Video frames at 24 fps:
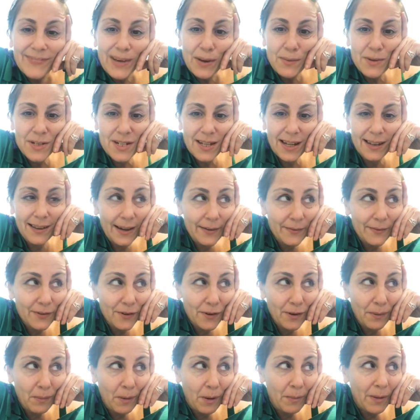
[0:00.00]
What should I live
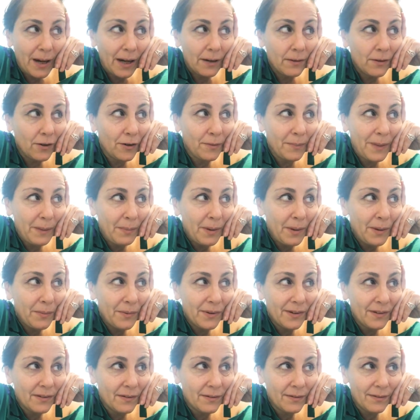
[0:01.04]
stream about? Or maybe
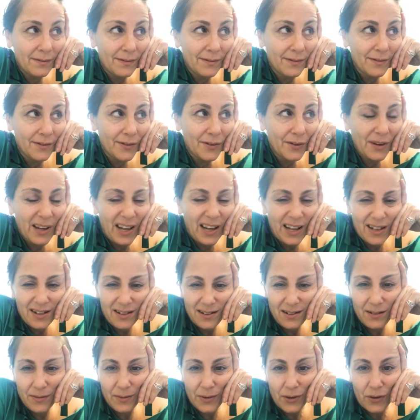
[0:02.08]
I
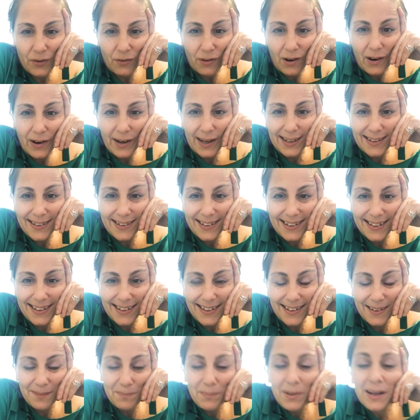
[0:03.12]
should do a drawing
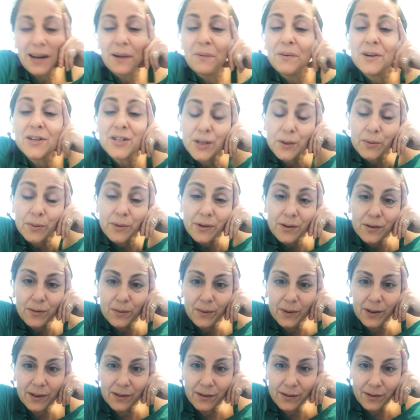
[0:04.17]
thing. But I wish you would do
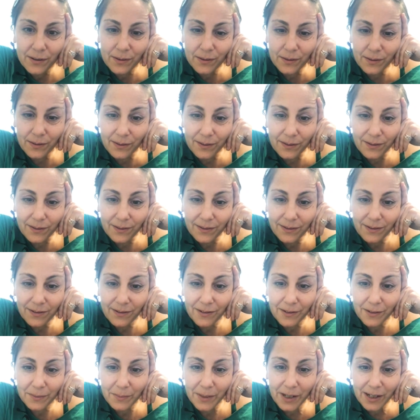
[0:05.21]
one too,
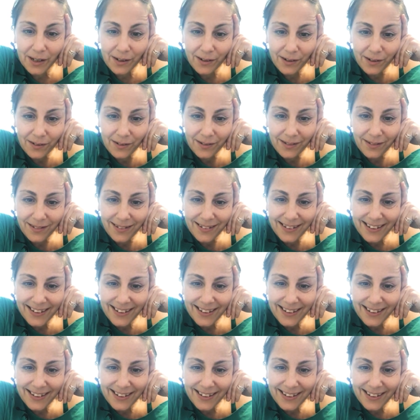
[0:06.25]
Tamiko.